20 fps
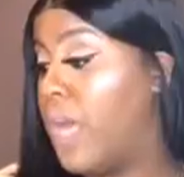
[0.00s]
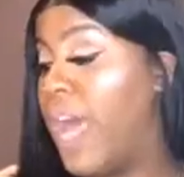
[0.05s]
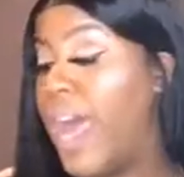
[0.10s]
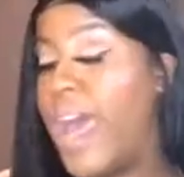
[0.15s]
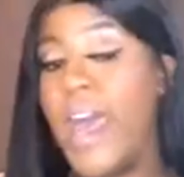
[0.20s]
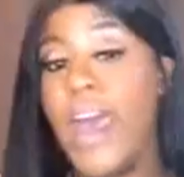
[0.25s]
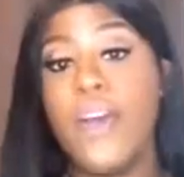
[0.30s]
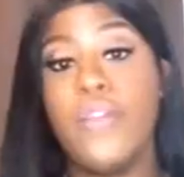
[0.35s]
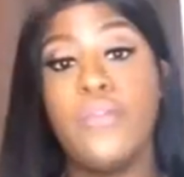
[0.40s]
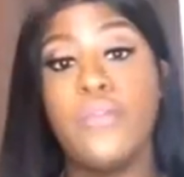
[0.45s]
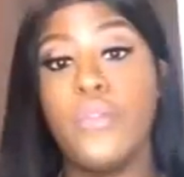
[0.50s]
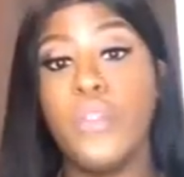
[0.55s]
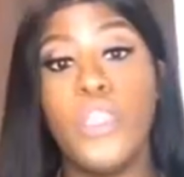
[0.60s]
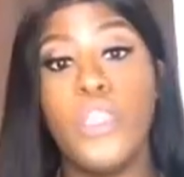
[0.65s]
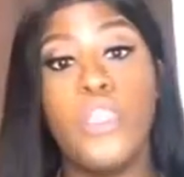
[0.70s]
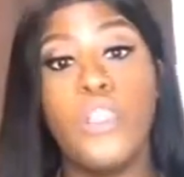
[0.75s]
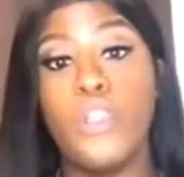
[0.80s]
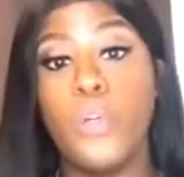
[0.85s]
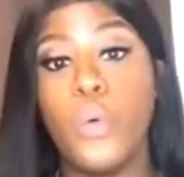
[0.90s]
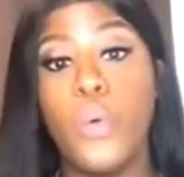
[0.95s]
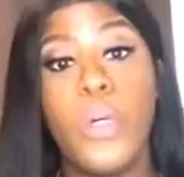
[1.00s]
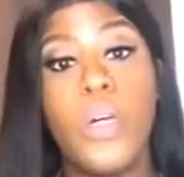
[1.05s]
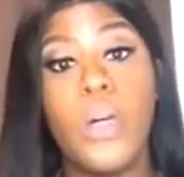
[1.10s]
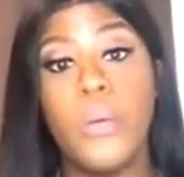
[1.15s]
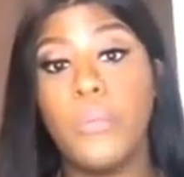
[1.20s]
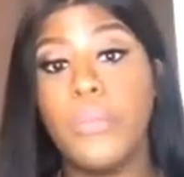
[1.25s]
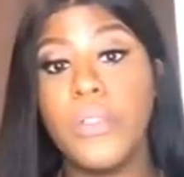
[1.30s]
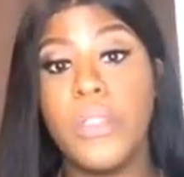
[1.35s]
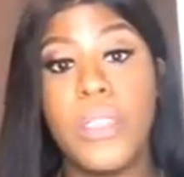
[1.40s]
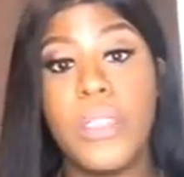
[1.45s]
I have really no
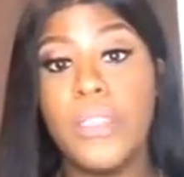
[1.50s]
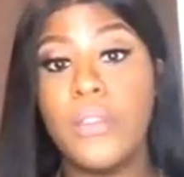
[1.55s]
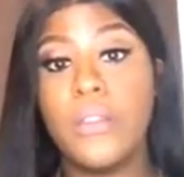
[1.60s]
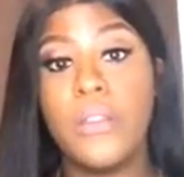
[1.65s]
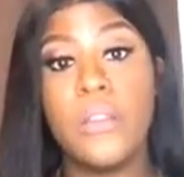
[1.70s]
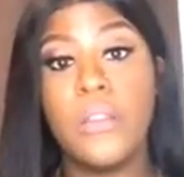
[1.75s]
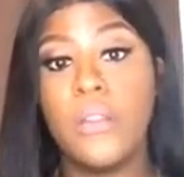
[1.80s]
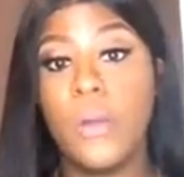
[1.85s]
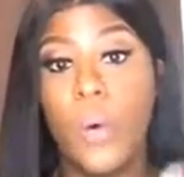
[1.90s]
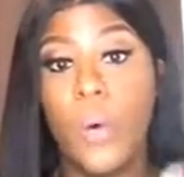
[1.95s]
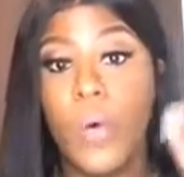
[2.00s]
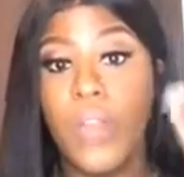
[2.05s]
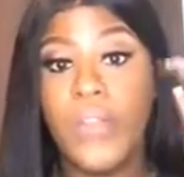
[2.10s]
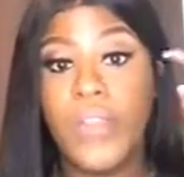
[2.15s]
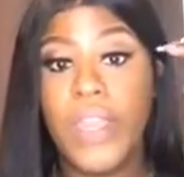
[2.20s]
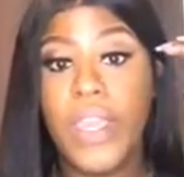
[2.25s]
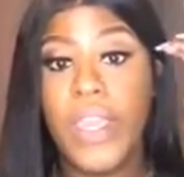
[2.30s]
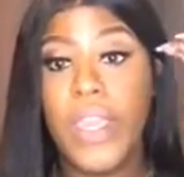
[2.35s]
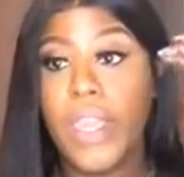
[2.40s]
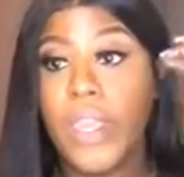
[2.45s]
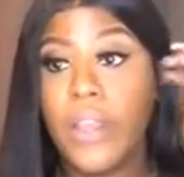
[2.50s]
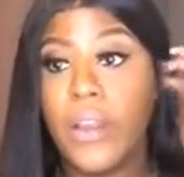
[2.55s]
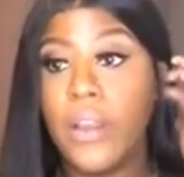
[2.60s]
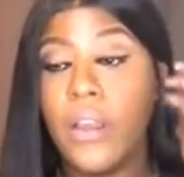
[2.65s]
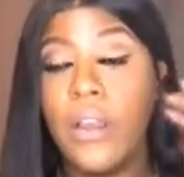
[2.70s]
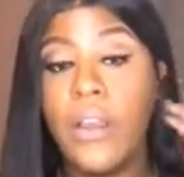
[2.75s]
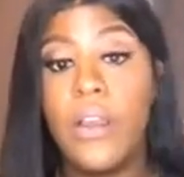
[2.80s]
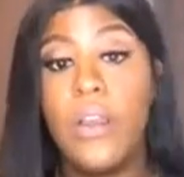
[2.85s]
complaints on the hair.